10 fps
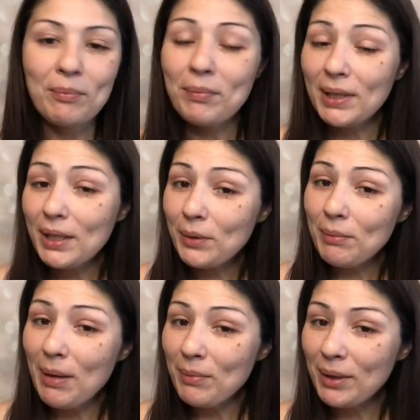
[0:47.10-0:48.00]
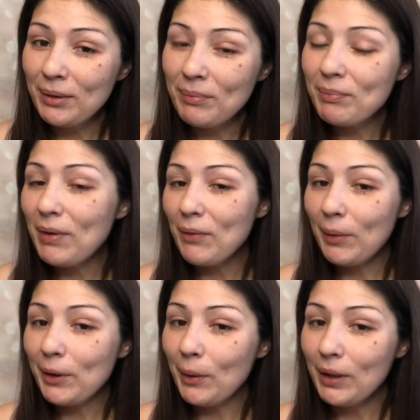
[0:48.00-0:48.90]
Please remember, before
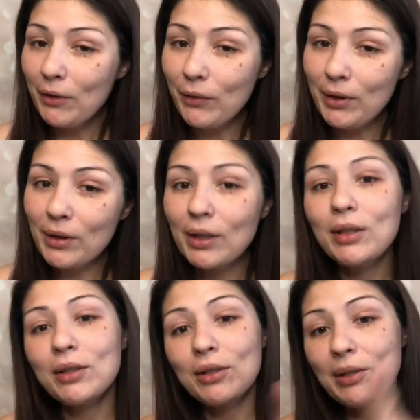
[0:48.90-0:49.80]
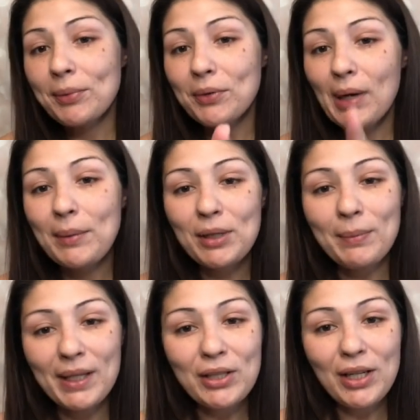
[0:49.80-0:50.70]
we go any further, to subscribe to
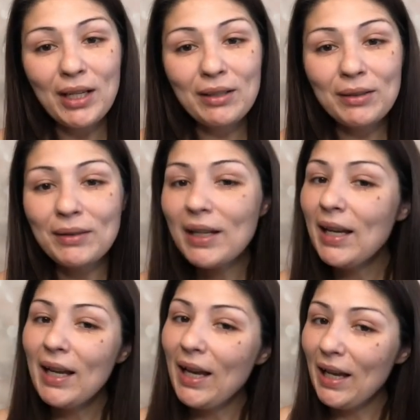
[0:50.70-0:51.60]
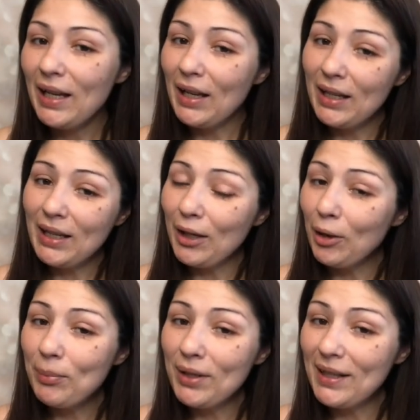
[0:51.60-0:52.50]
my channel, and I
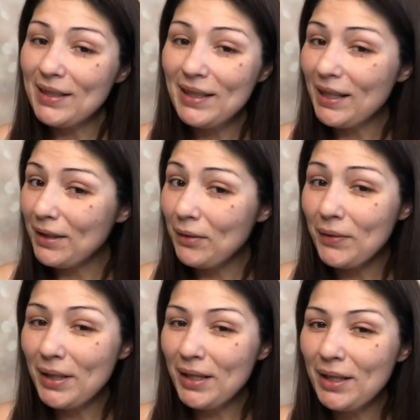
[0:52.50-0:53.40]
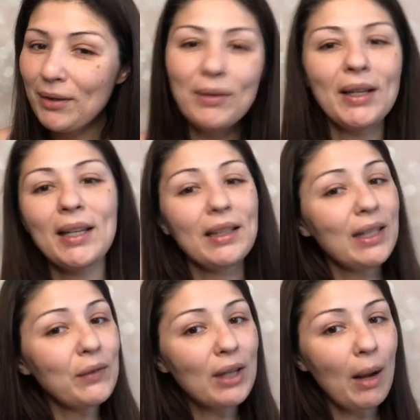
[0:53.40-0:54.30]
hope you guys like the video, and
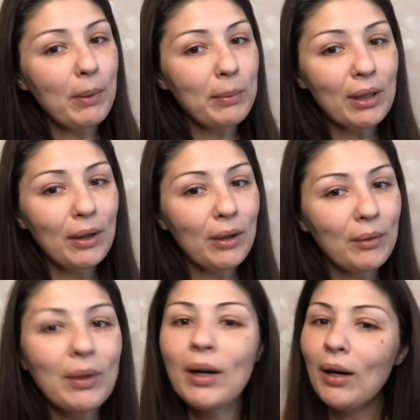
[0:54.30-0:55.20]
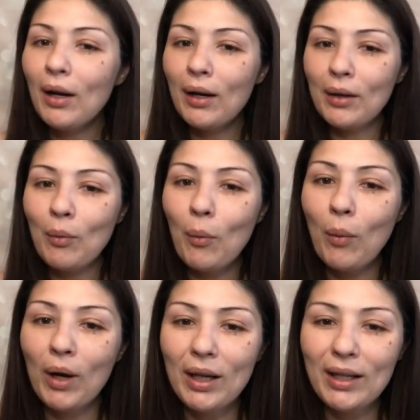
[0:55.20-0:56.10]
leave a comment below on
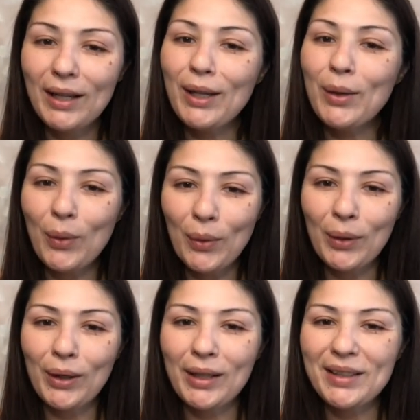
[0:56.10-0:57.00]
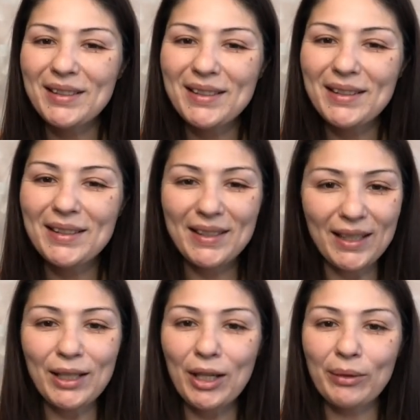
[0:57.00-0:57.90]
what your
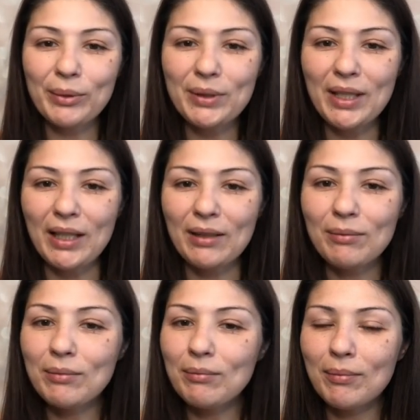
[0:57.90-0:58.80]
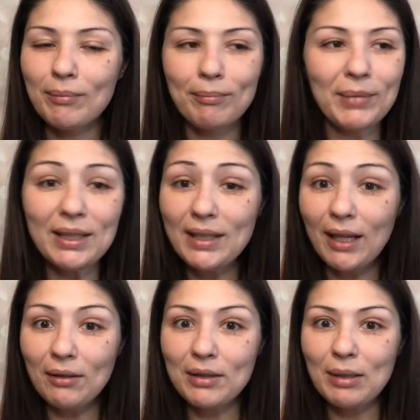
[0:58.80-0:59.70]
skincare routine
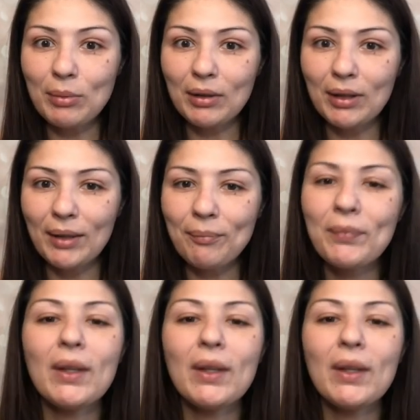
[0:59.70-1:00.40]
entails typically.